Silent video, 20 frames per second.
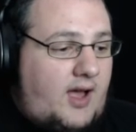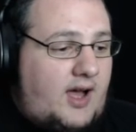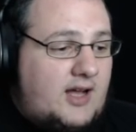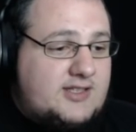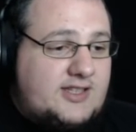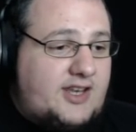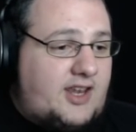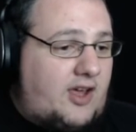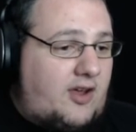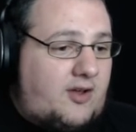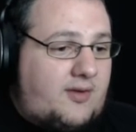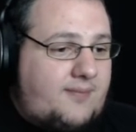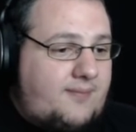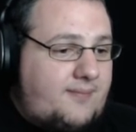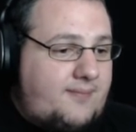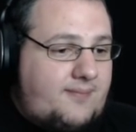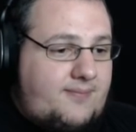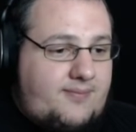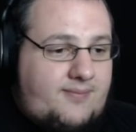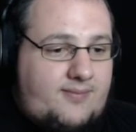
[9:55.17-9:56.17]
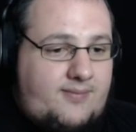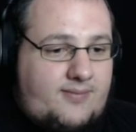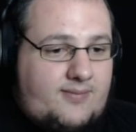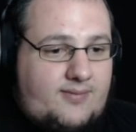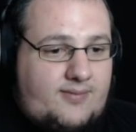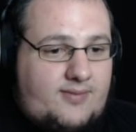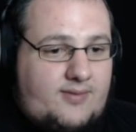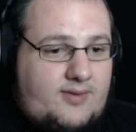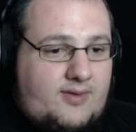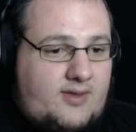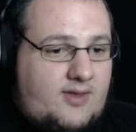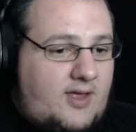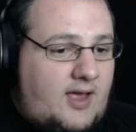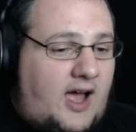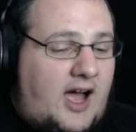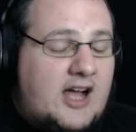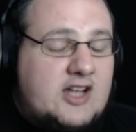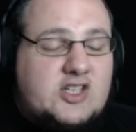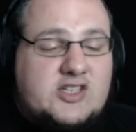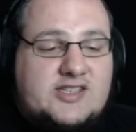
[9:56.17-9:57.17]
I don't know.
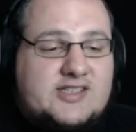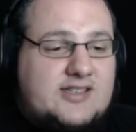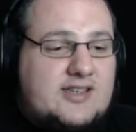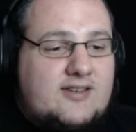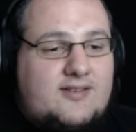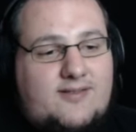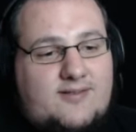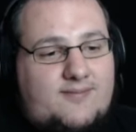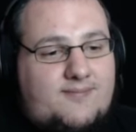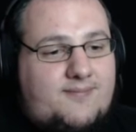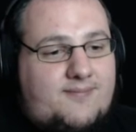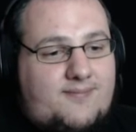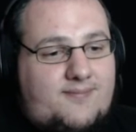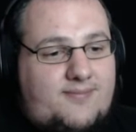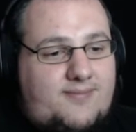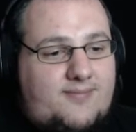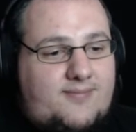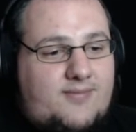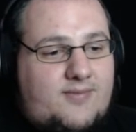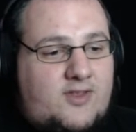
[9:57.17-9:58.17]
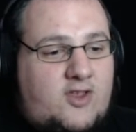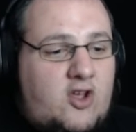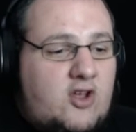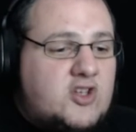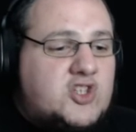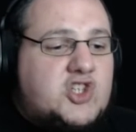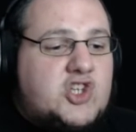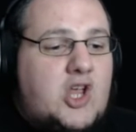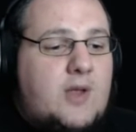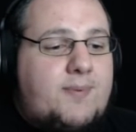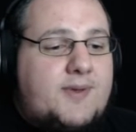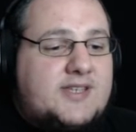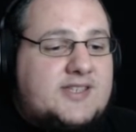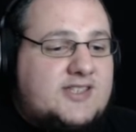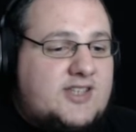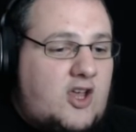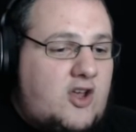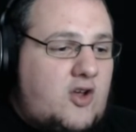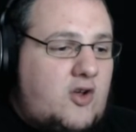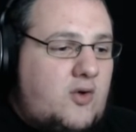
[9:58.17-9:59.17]
I just YouTube is
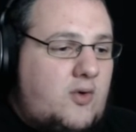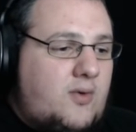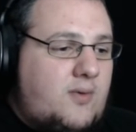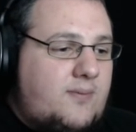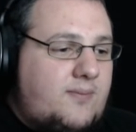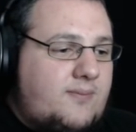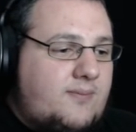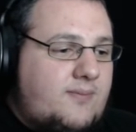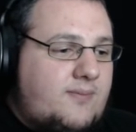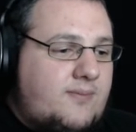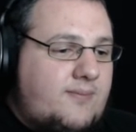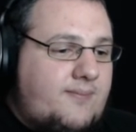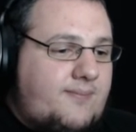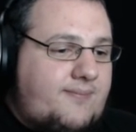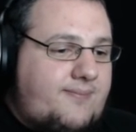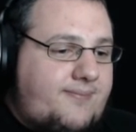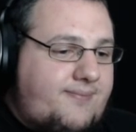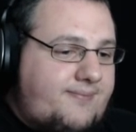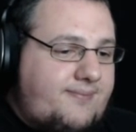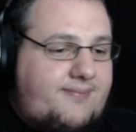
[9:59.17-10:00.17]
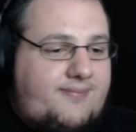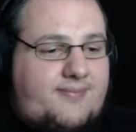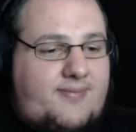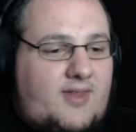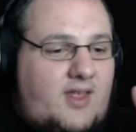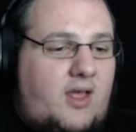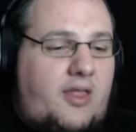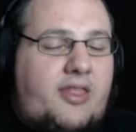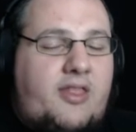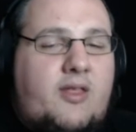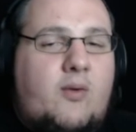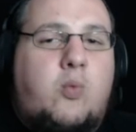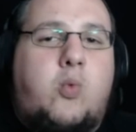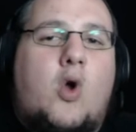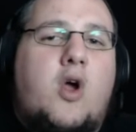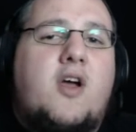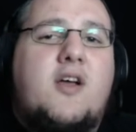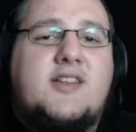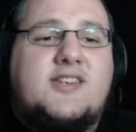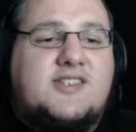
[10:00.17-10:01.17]
so... The
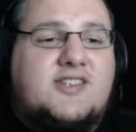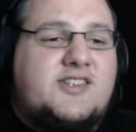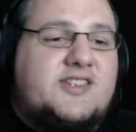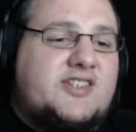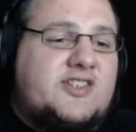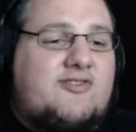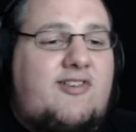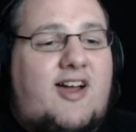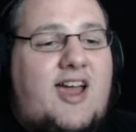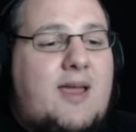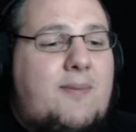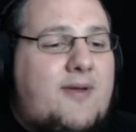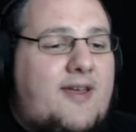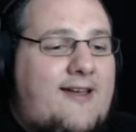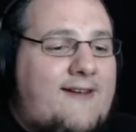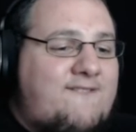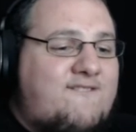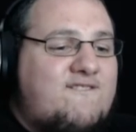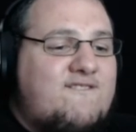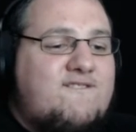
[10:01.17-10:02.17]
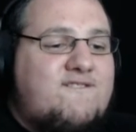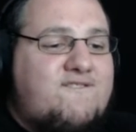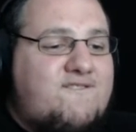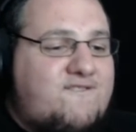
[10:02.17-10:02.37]
words to describe it are...